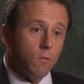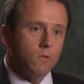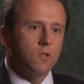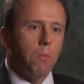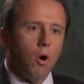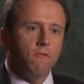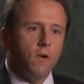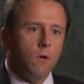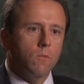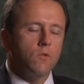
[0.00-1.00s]

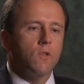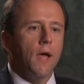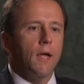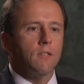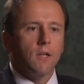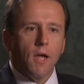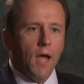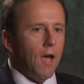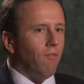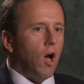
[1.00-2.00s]
smartphones that
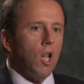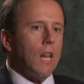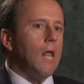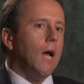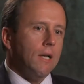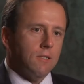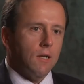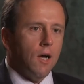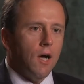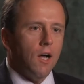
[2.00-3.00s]
have a
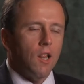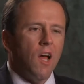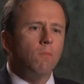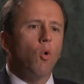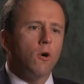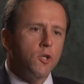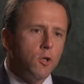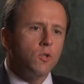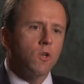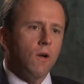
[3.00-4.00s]
lot more
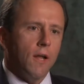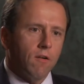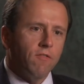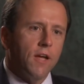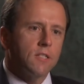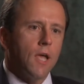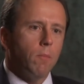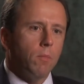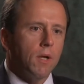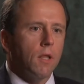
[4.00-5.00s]
user interface
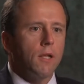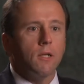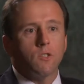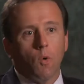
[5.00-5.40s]
capabilities,